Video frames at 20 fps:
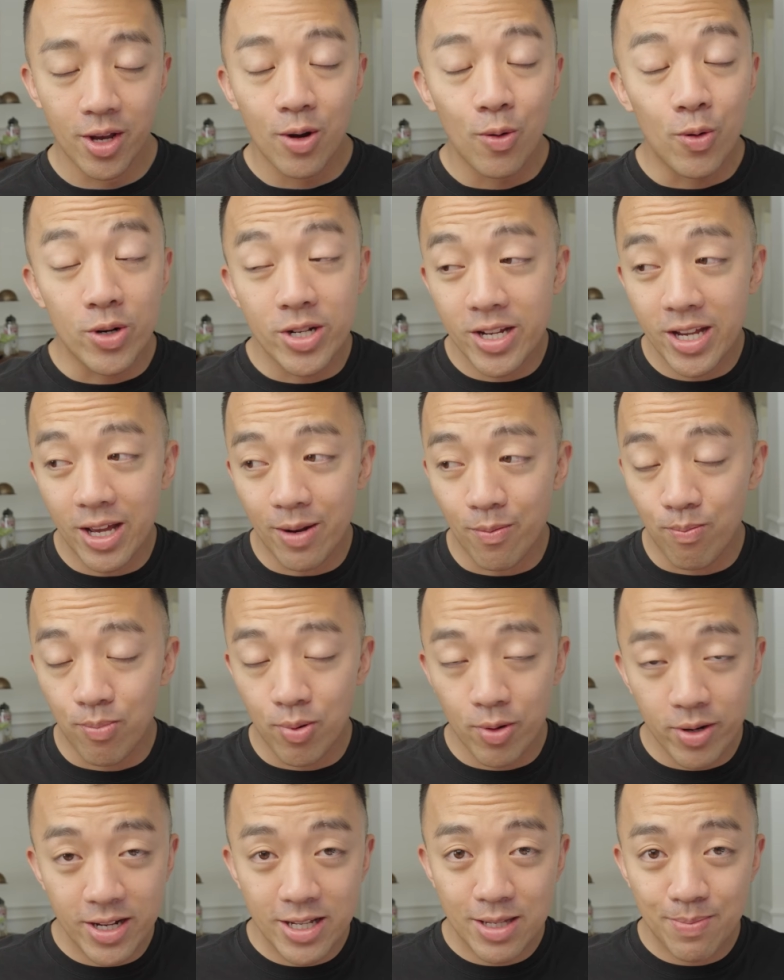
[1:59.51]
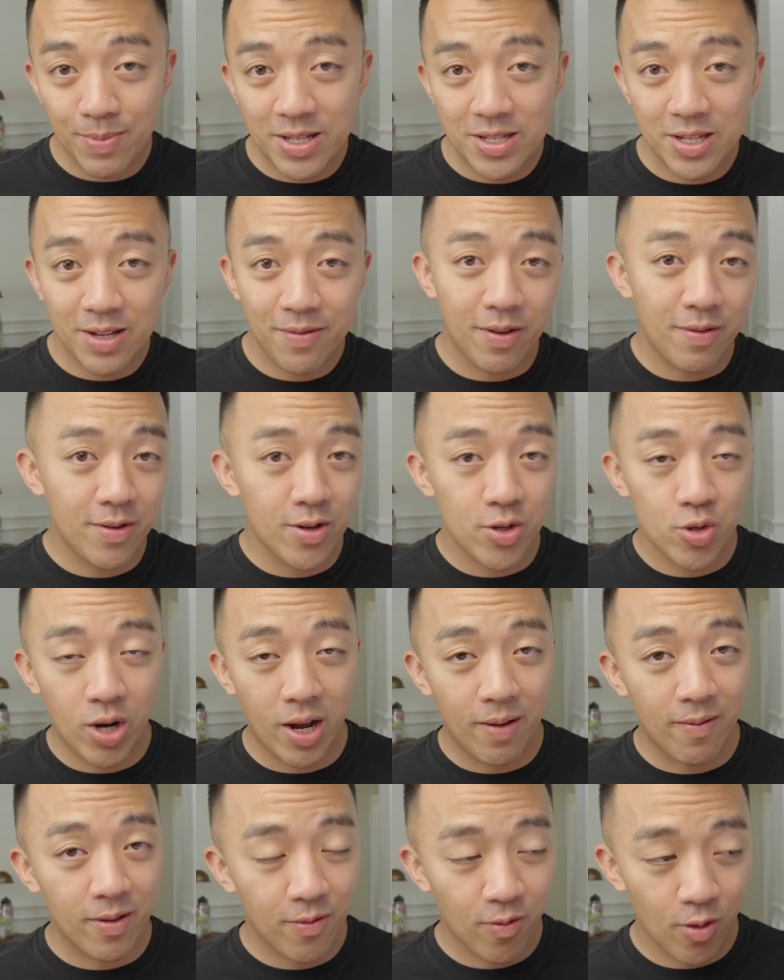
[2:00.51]
which can get pretty expensive if you're
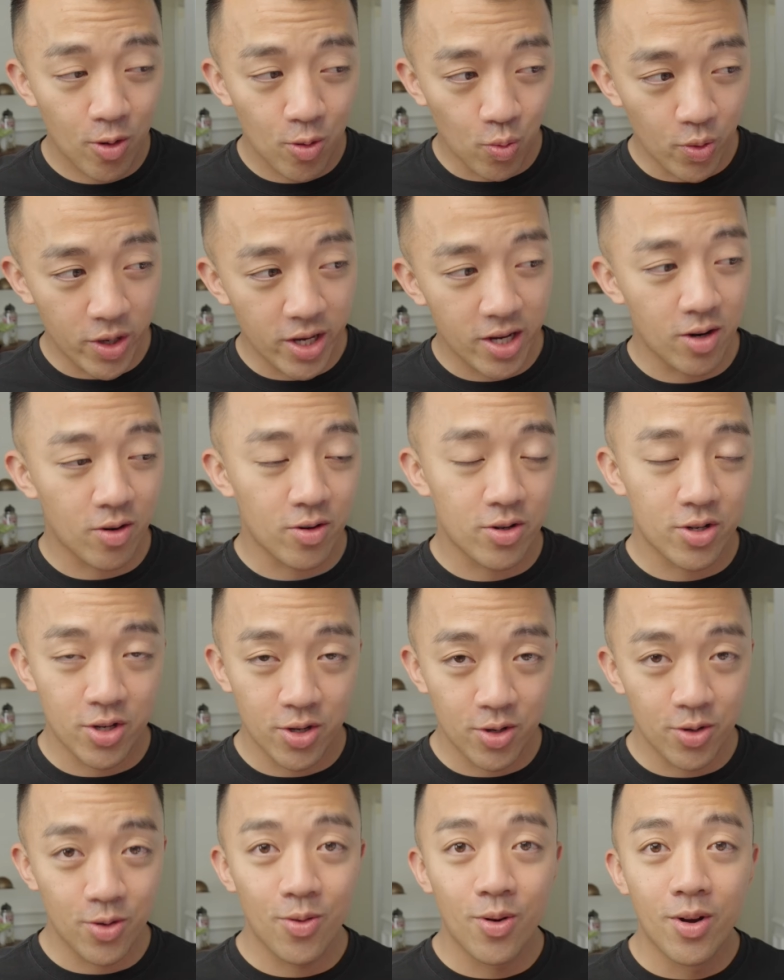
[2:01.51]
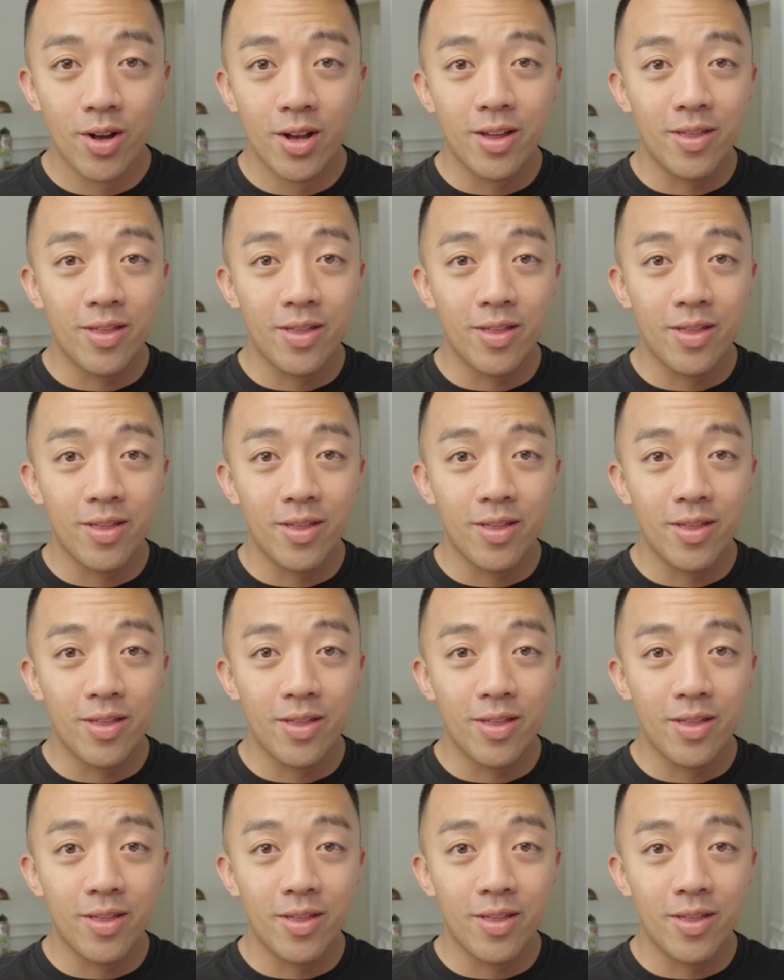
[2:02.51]
traveling for a week or two.